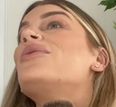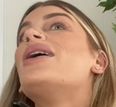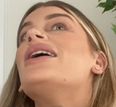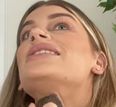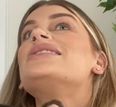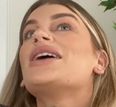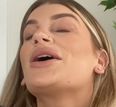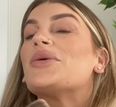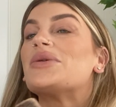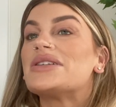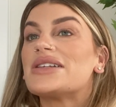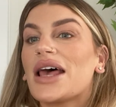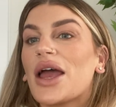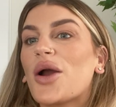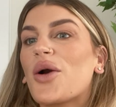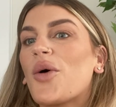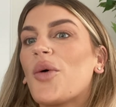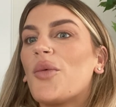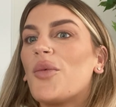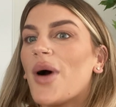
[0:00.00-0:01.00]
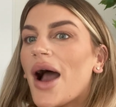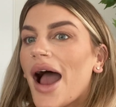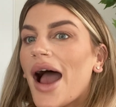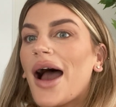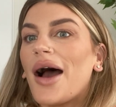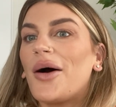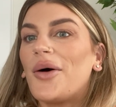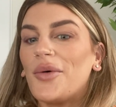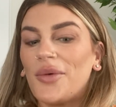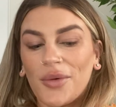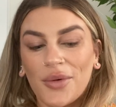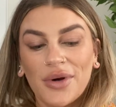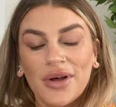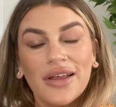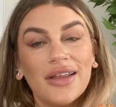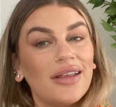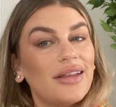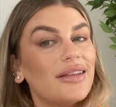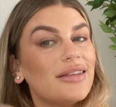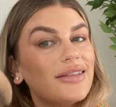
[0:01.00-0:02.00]
was, I was like, wow,
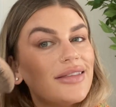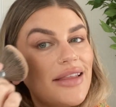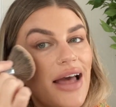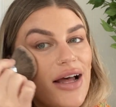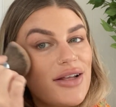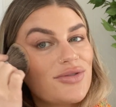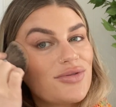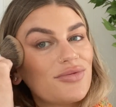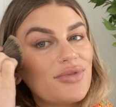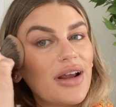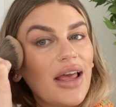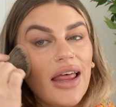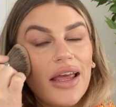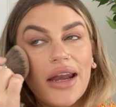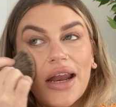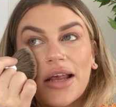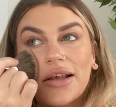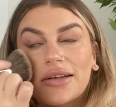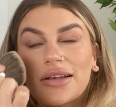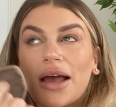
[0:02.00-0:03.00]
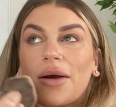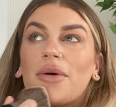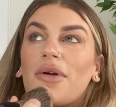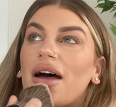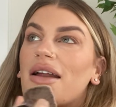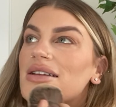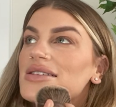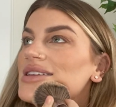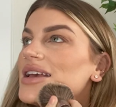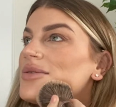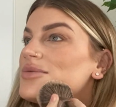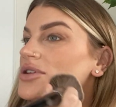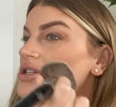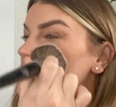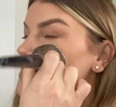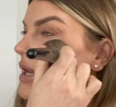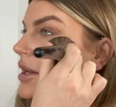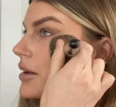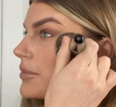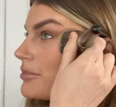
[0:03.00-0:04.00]
that's really nice. Because I would
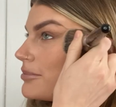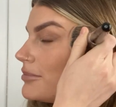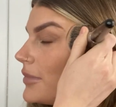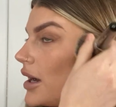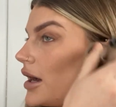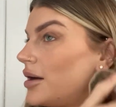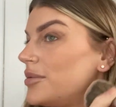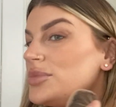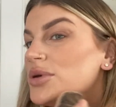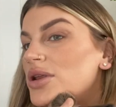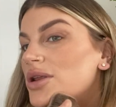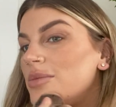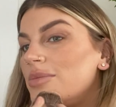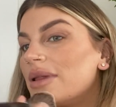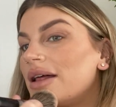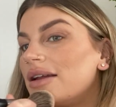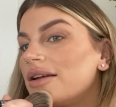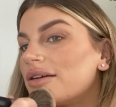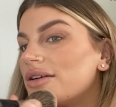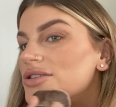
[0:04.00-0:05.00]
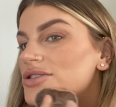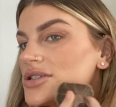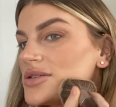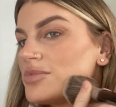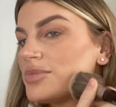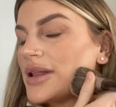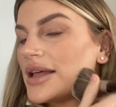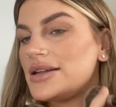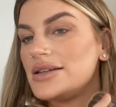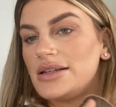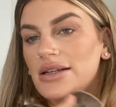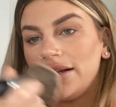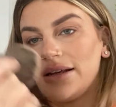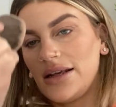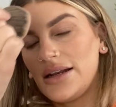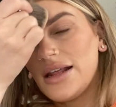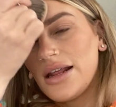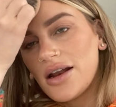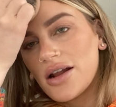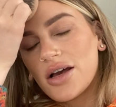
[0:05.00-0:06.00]
just take a beauty blender and just blend
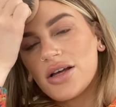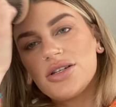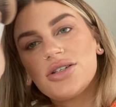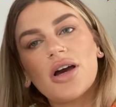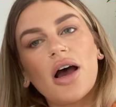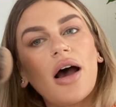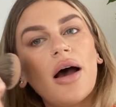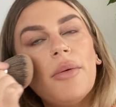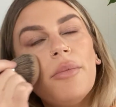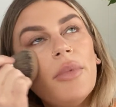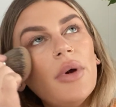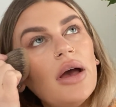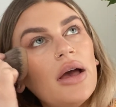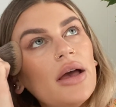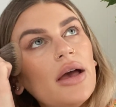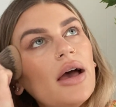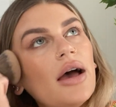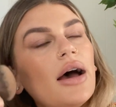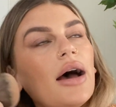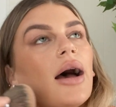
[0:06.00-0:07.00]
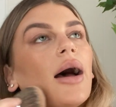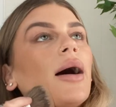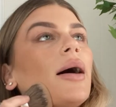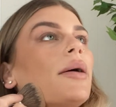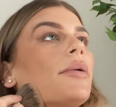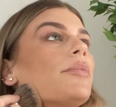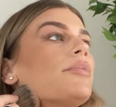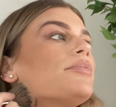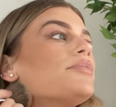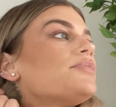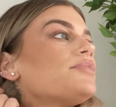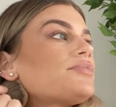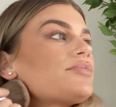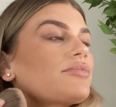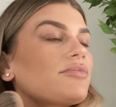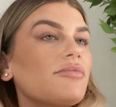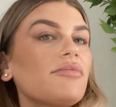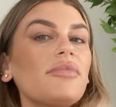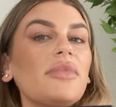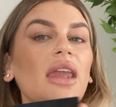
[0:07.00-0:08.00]
it in on top. I
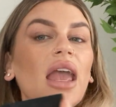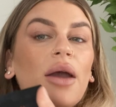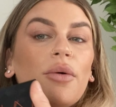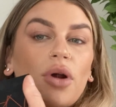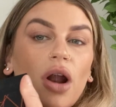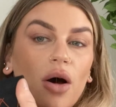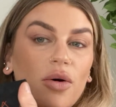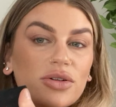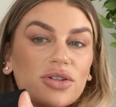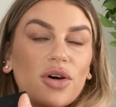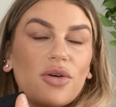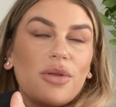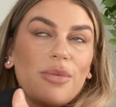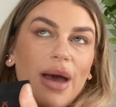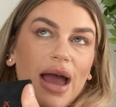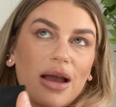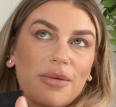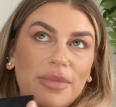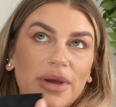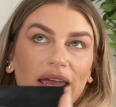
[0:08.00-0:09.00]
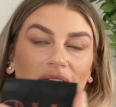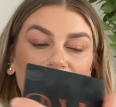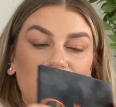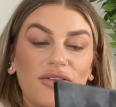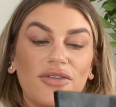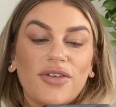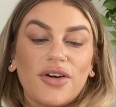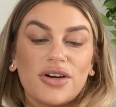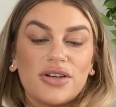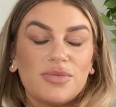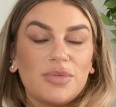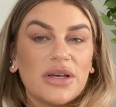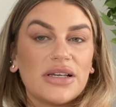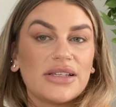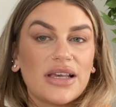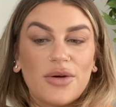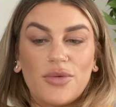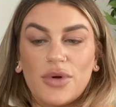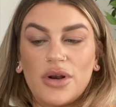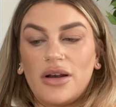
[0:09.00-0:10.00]
would always go with the back of my hand first
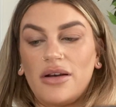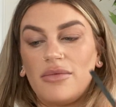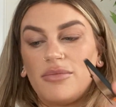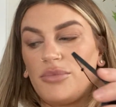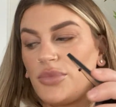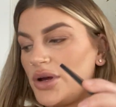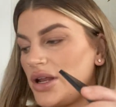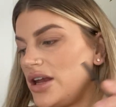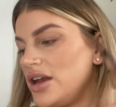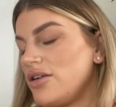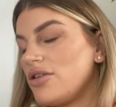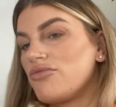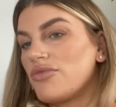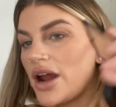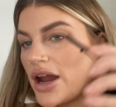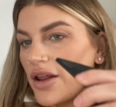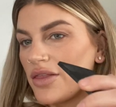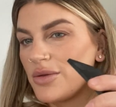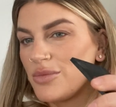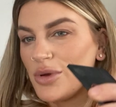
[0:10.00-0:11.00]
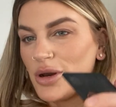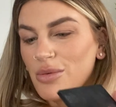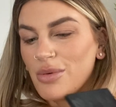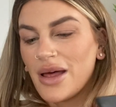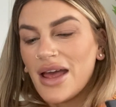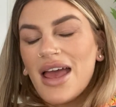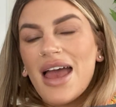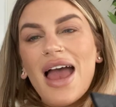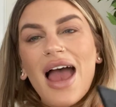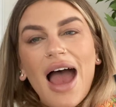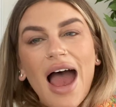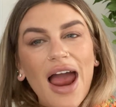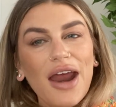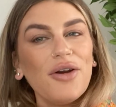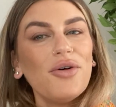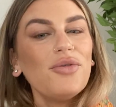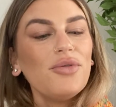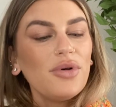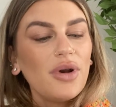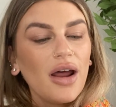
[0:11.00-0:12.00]
because I wouldn't put it right on the beauty blender. I
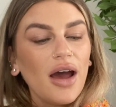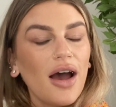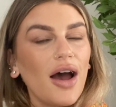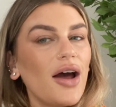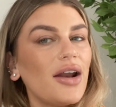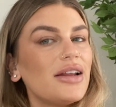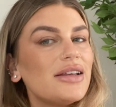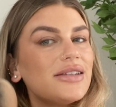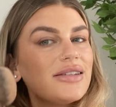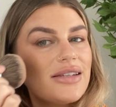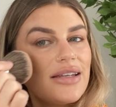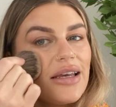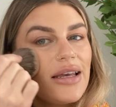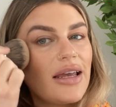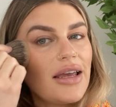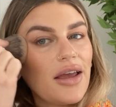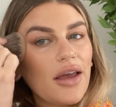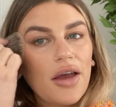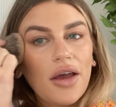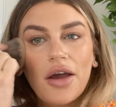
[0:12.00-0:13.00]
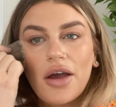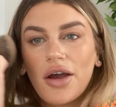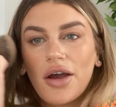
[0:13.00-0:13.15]
don't honestly